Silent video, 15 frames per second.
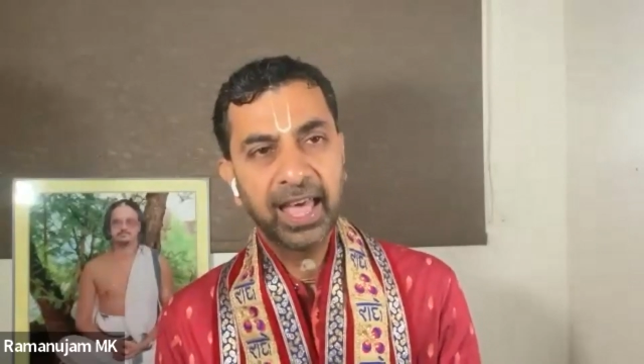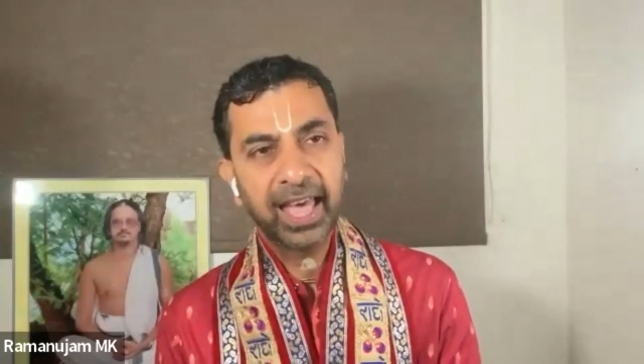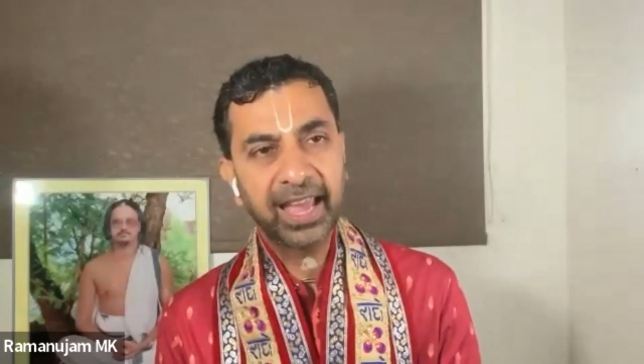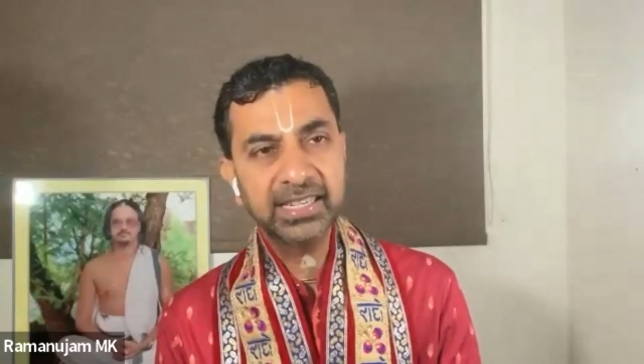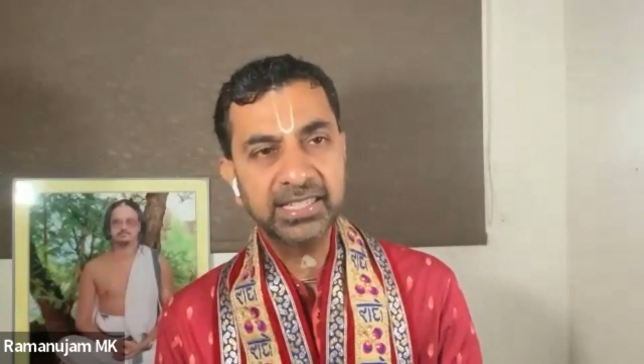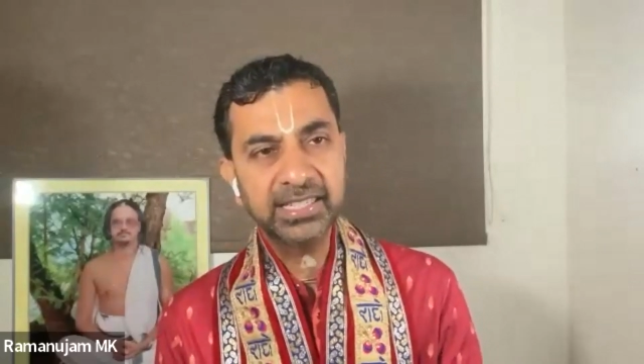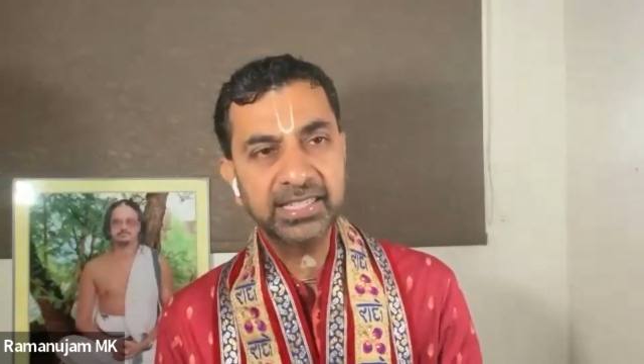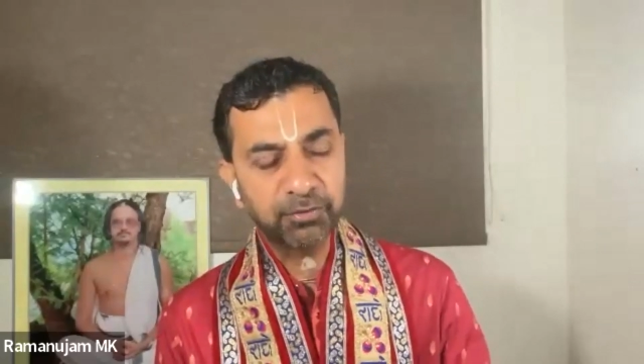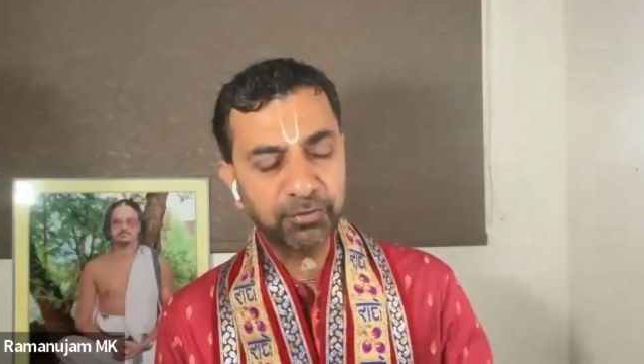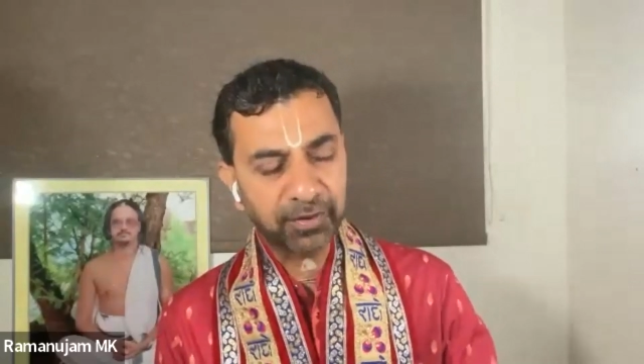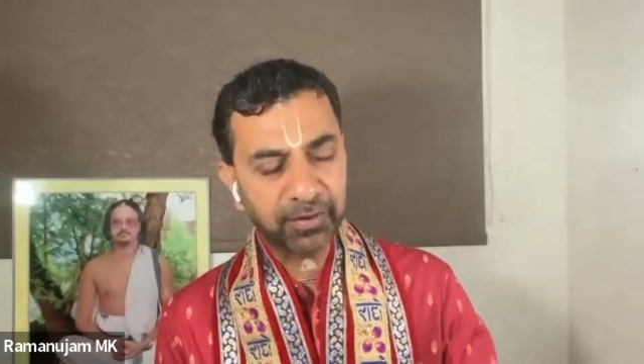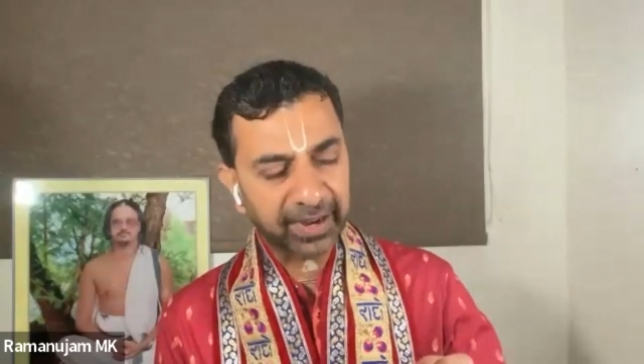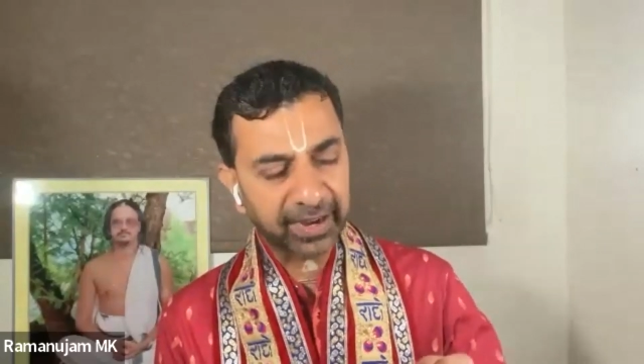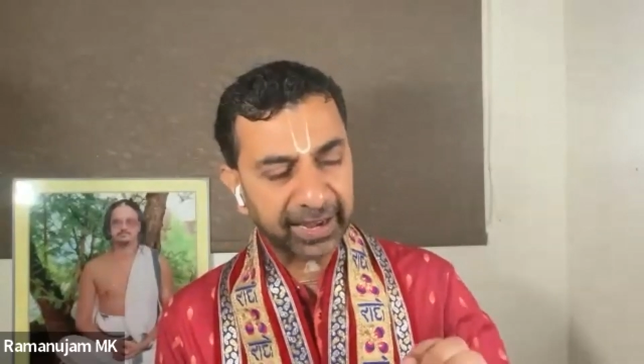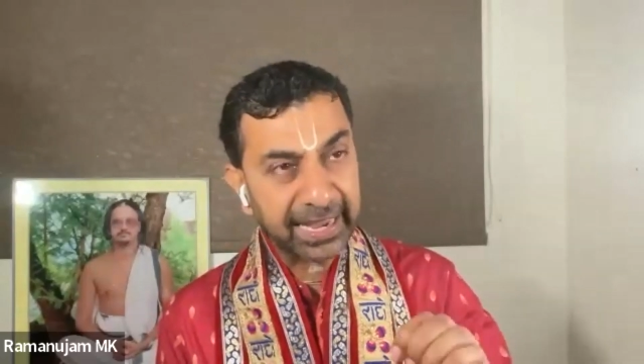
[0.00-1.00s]
Hence, if
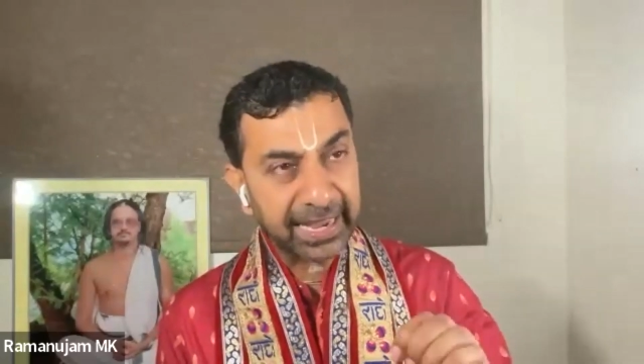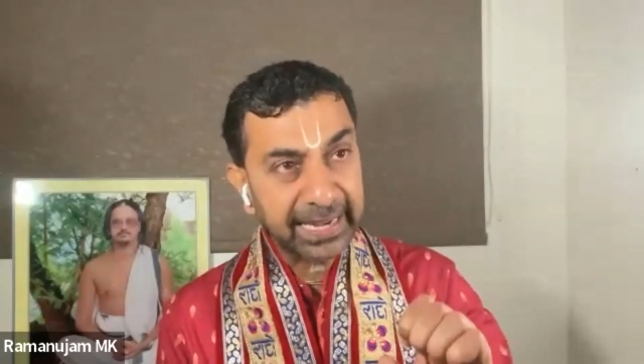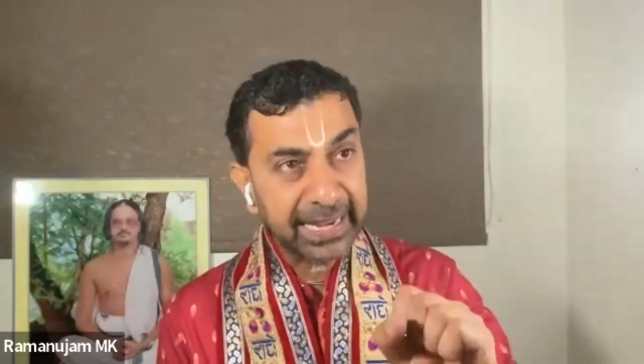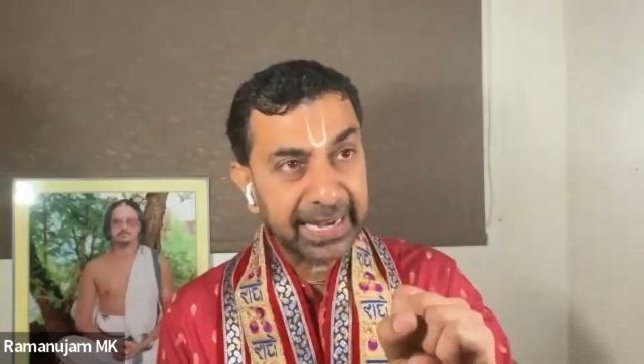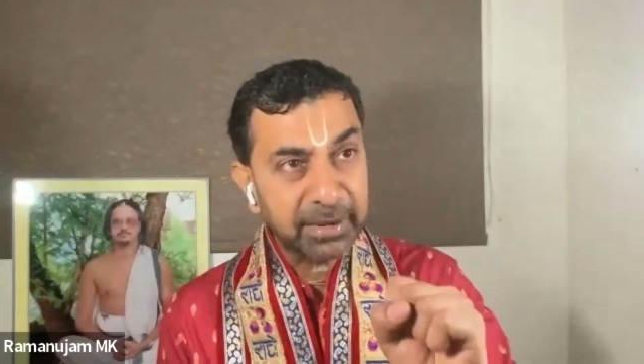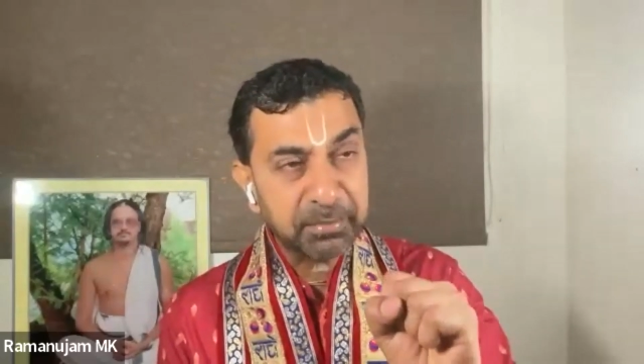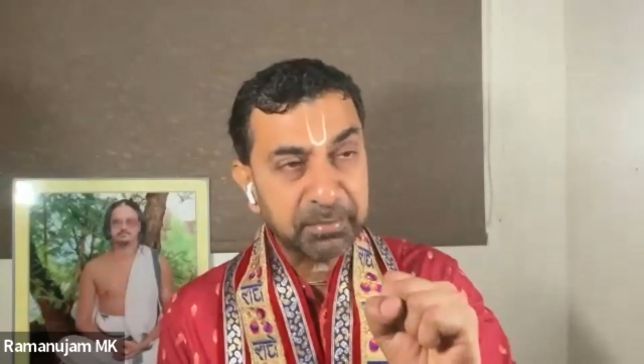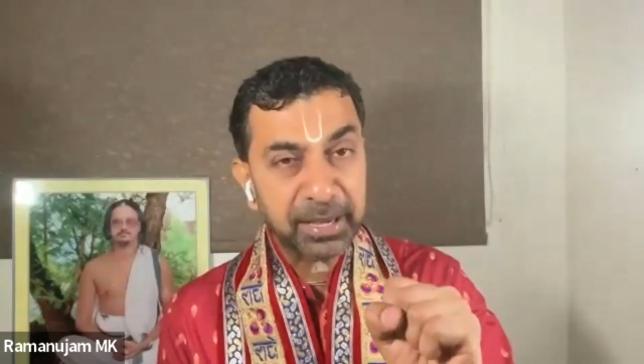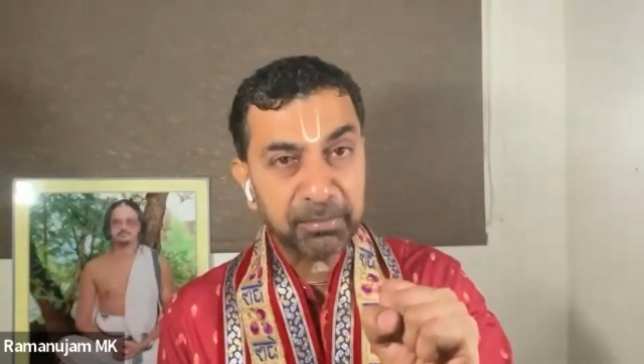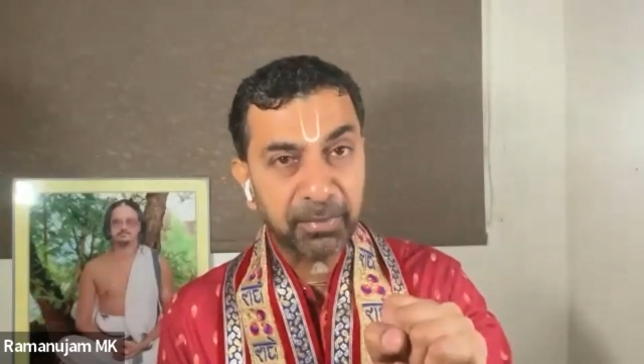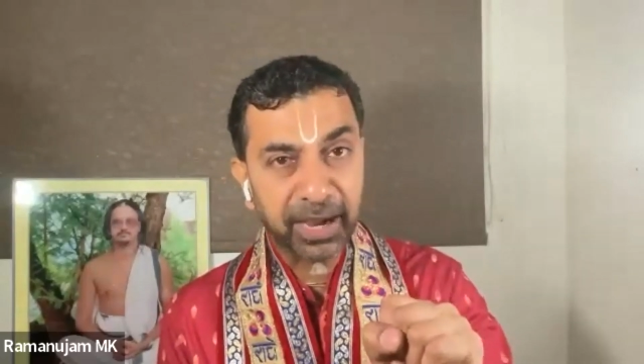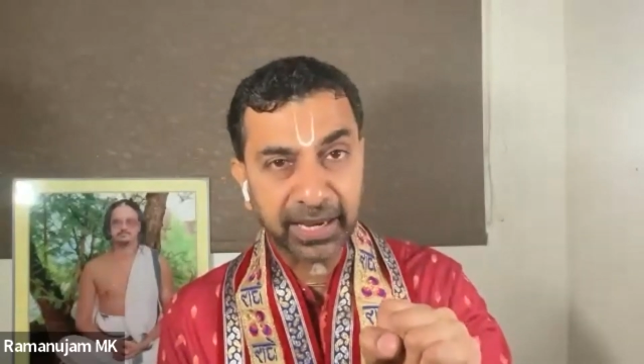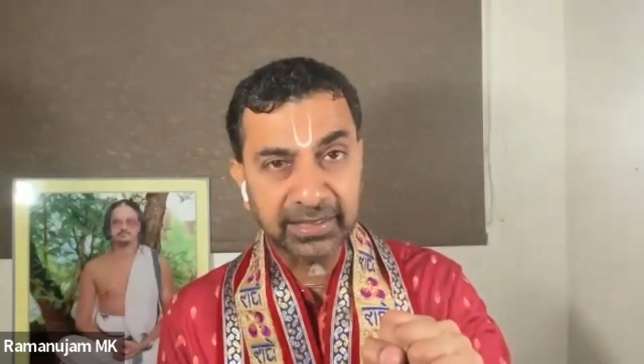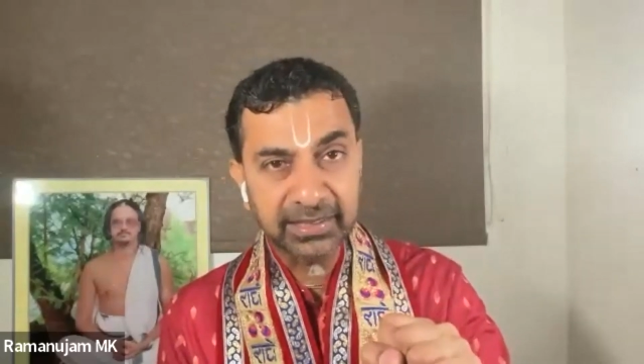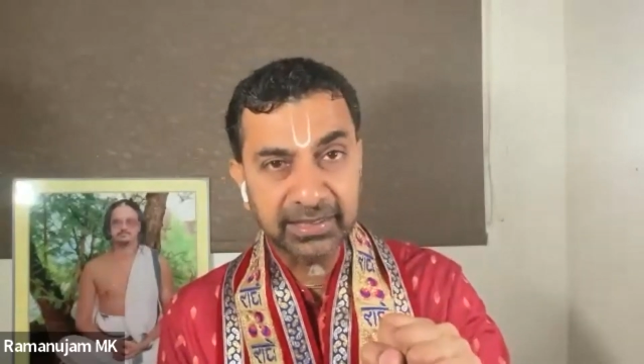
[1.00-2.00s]
I rein in my
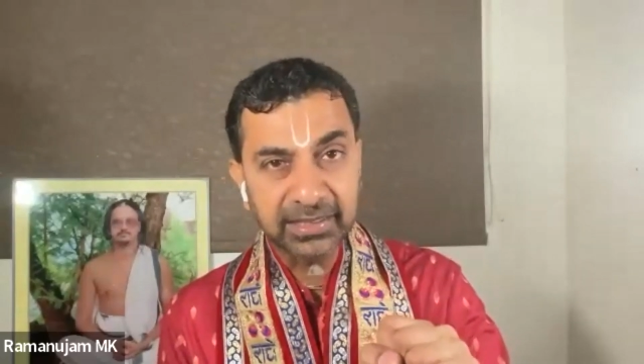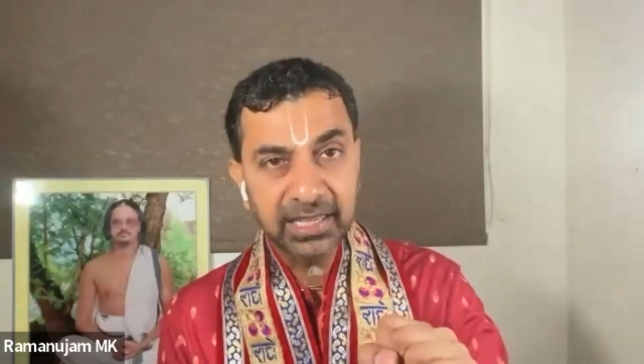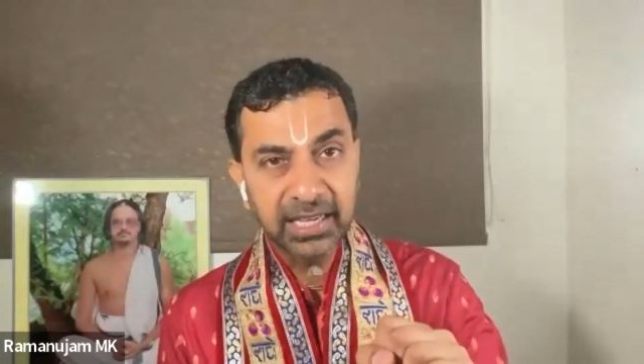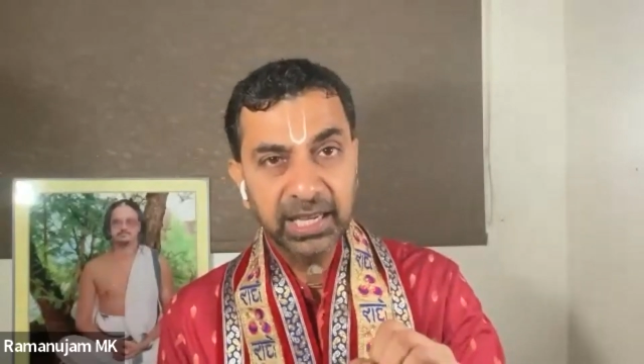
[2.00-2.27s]
mind,